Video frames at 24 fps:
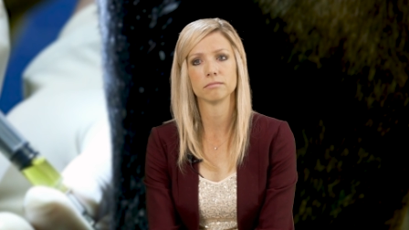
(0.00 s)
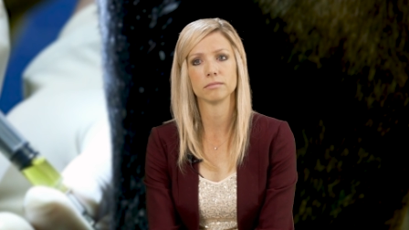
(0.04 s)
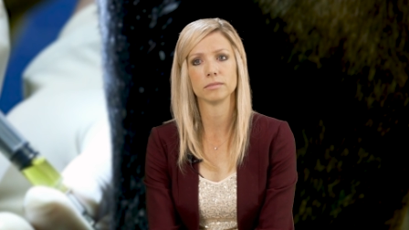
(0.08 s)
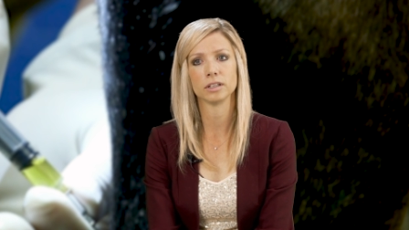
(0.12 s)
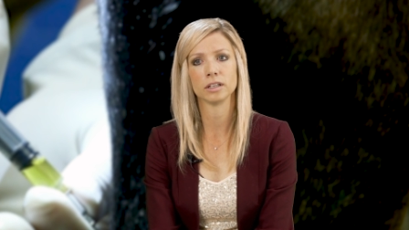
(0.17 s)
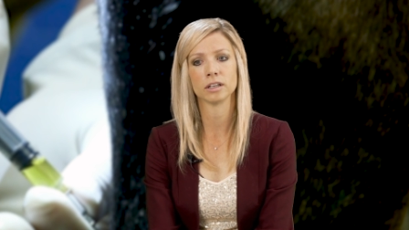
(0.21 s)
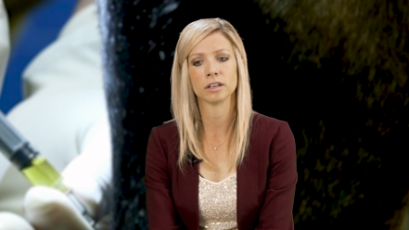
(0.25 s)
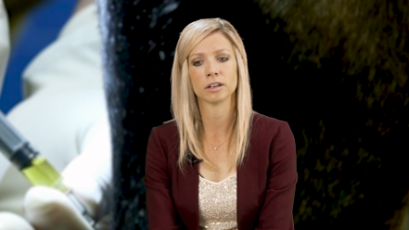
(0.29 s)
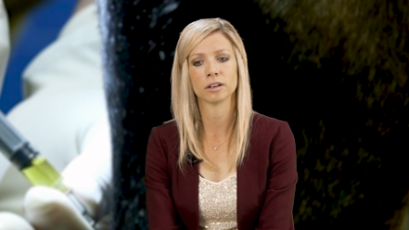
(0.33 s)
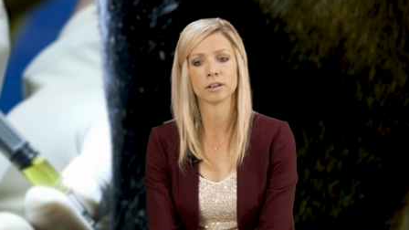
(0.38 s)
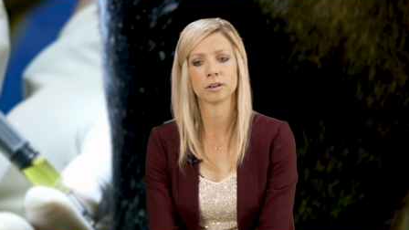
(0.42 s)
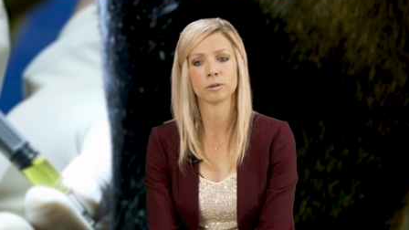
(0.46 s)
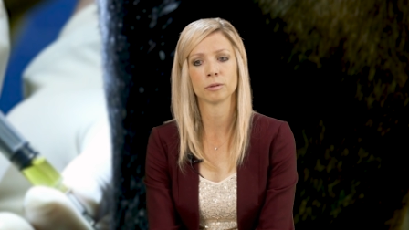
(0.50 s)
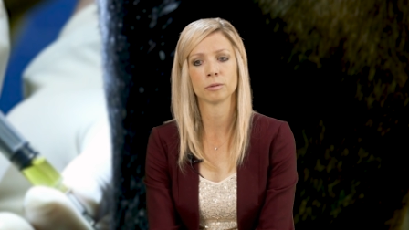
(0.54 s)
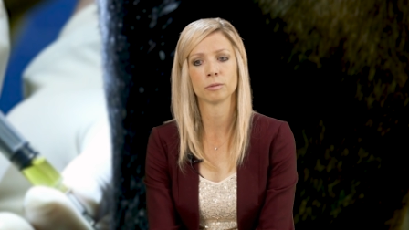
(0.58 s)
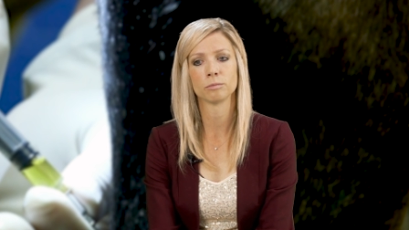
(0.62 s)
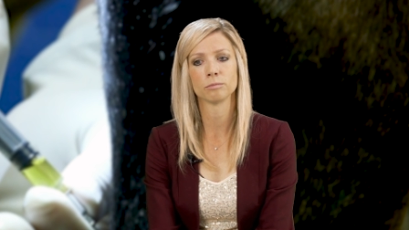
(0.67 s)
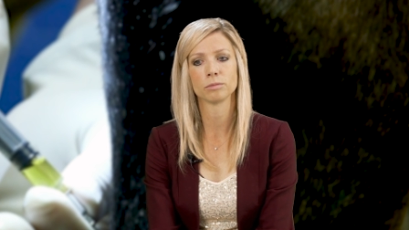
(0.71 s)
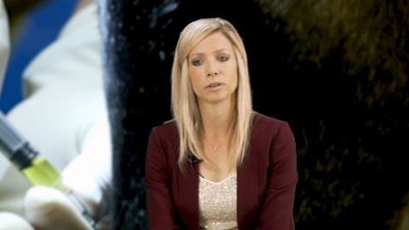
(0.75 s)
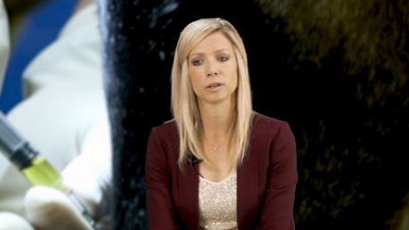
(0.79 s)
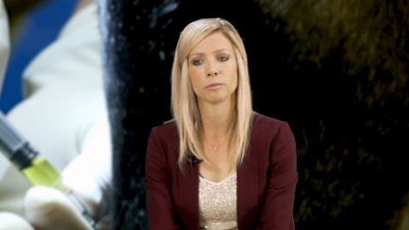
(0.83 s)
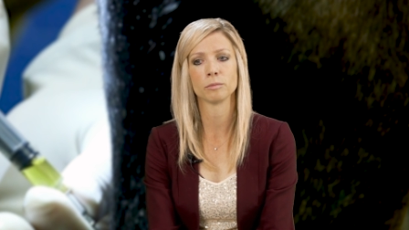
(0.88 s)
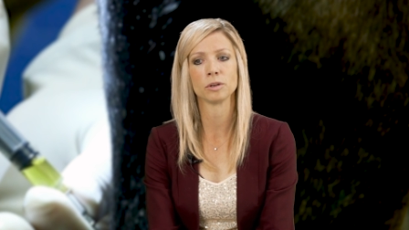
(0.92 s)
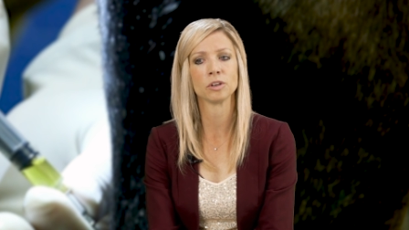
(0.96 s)
you
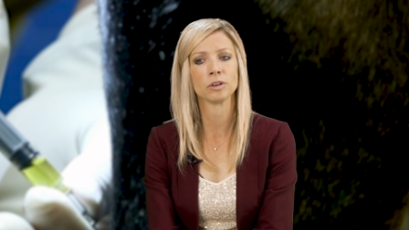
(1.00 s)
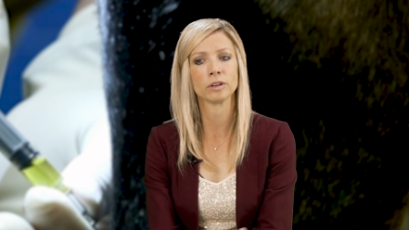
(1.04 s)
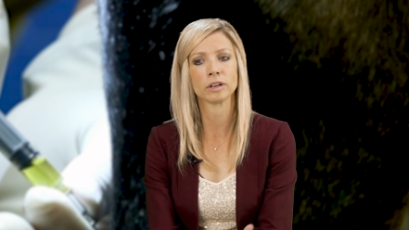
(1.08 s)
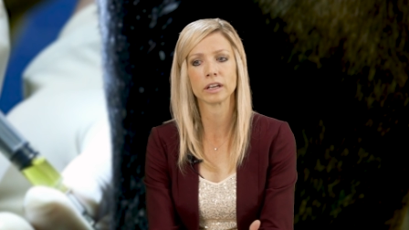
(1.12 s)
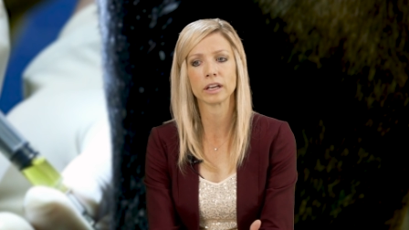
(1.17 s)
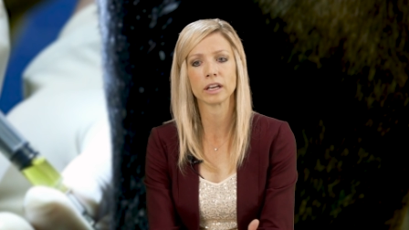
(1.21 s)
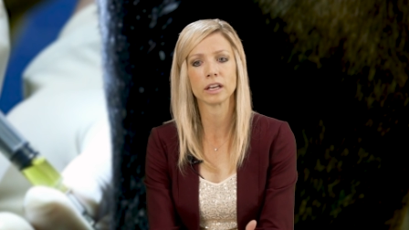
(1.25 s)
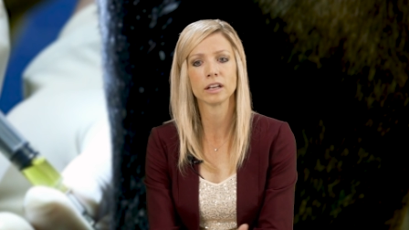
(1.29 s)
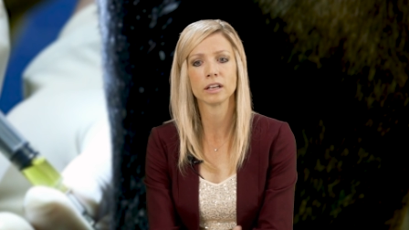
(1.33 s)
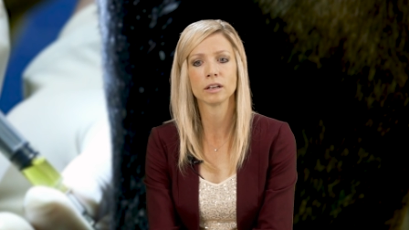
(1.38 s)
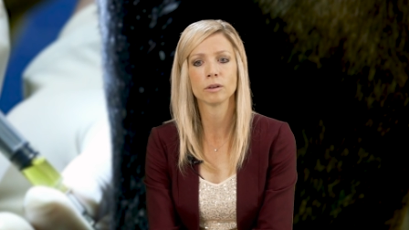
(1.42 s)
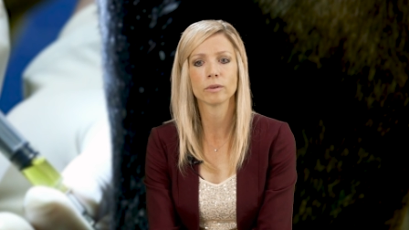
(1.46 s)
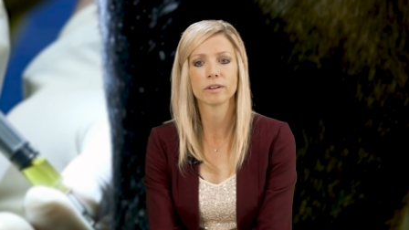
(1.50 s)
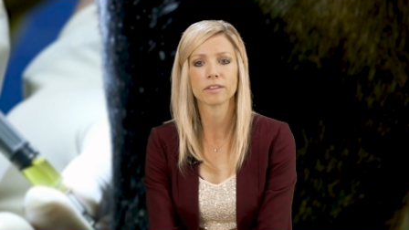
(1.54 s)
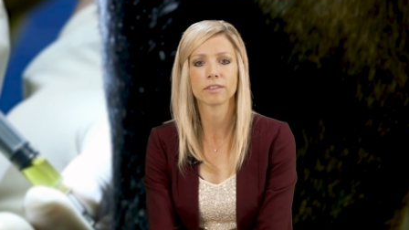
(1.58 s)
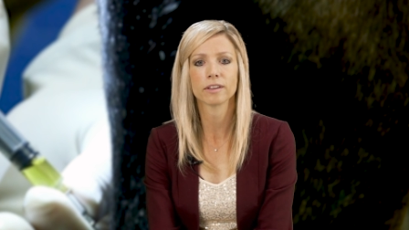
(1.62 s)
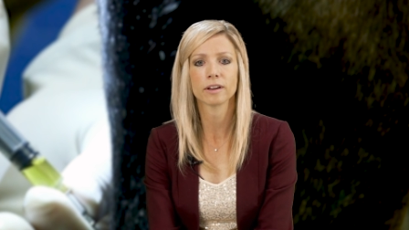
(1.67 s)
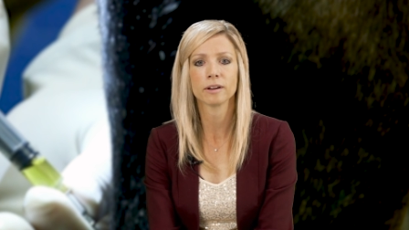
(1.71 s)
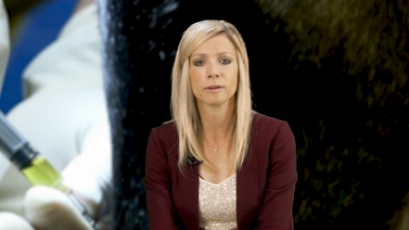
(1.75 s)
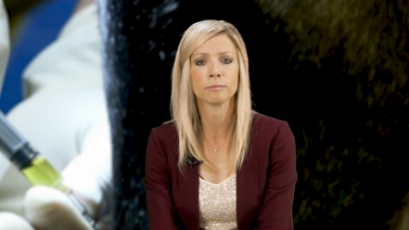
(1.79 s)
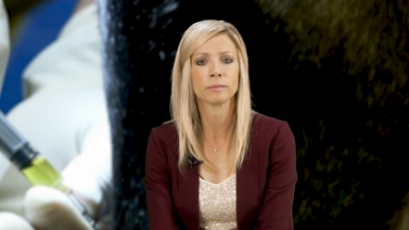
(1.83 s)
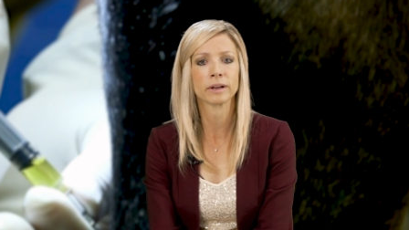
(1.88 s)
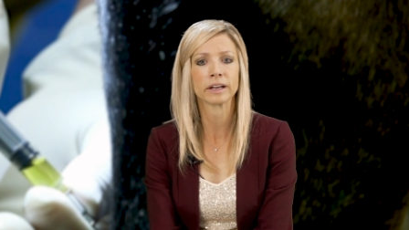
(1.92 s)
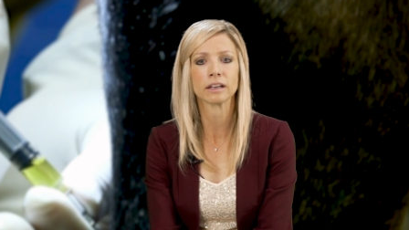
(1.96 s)
know, communicating with
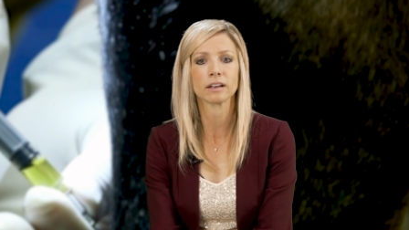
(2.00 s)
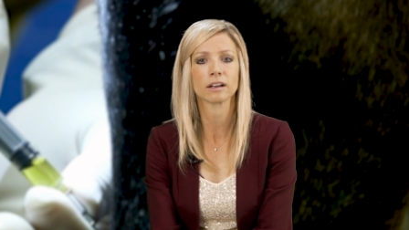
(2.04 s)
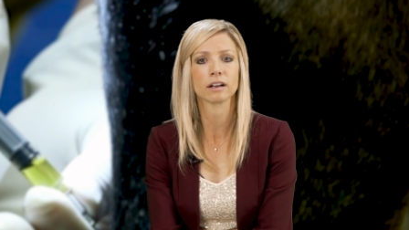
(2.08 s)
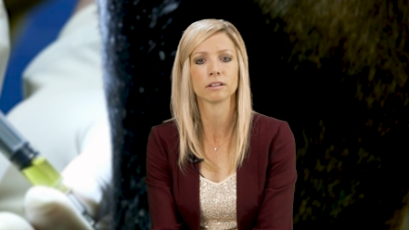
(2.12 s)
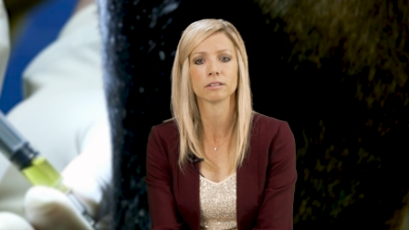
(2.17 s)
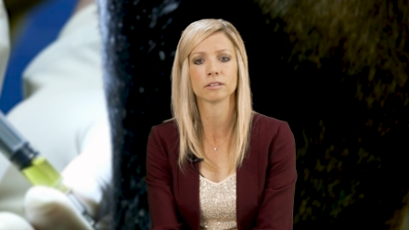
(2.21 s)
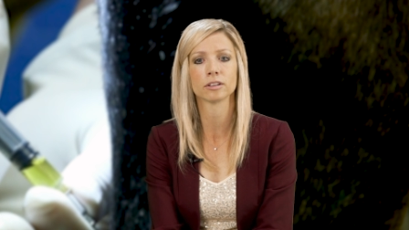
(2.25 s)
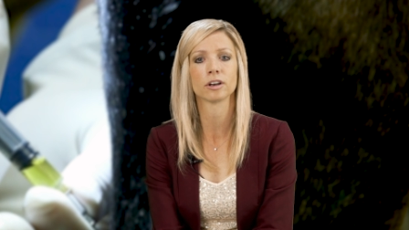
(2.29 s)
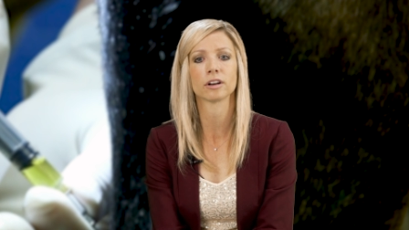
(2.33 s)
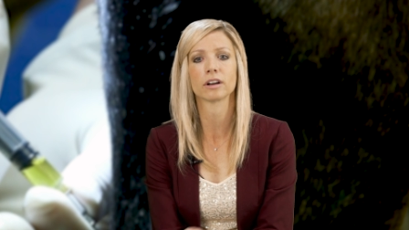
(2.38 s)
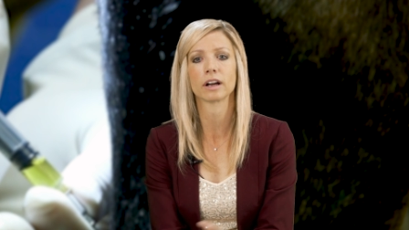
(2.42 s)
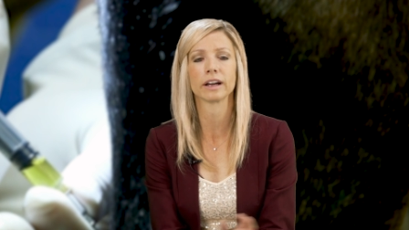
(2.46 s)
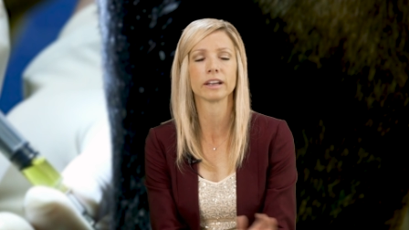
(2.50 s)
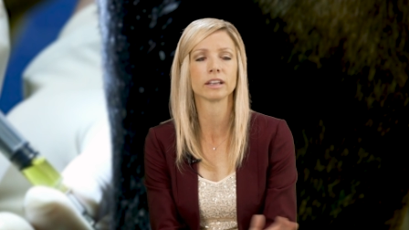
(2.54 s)
them, like, look,